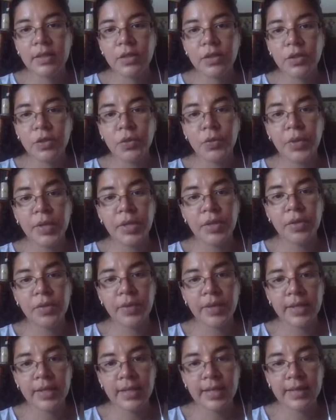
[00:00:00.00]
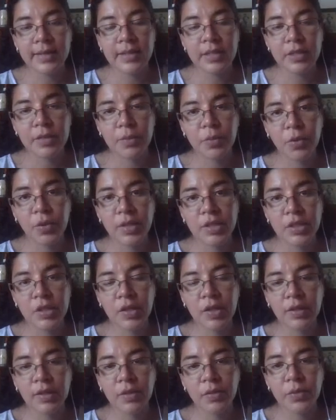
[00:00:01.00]
urethra. At this point, it's
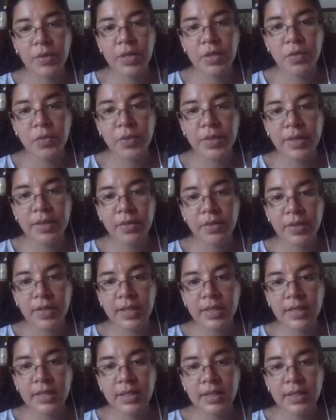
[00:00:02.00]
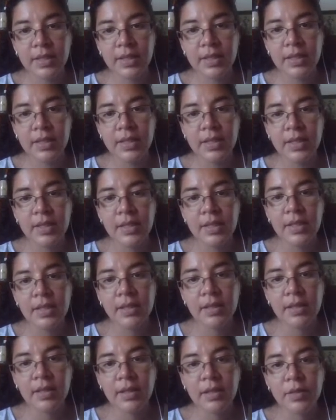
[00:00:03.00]
called the urethra.
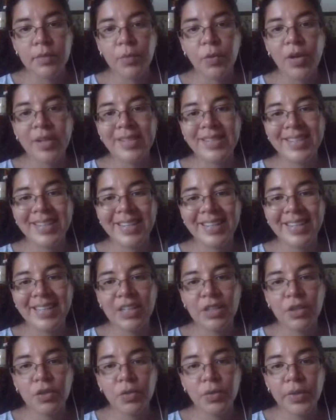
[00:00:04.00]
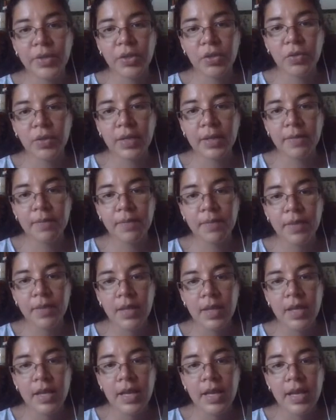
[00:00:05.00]
That's prostatic urethra.
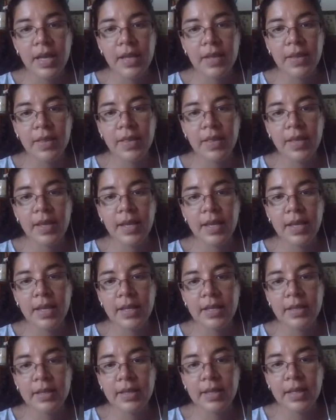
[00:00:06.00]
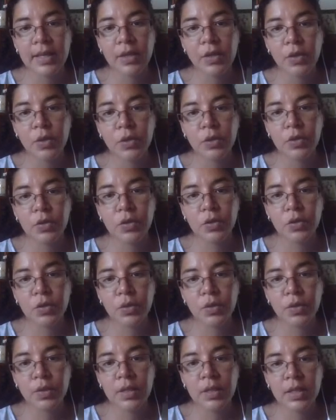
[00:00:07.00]
And then it goes
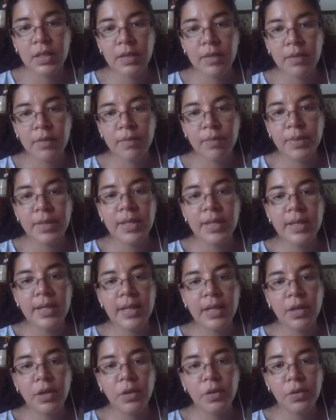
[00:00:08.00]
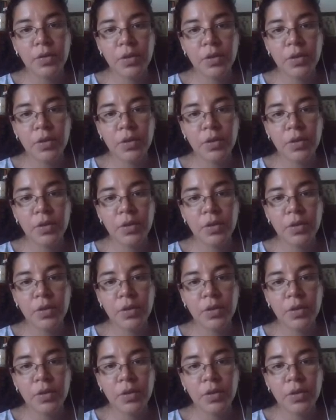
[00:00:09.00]
to the penile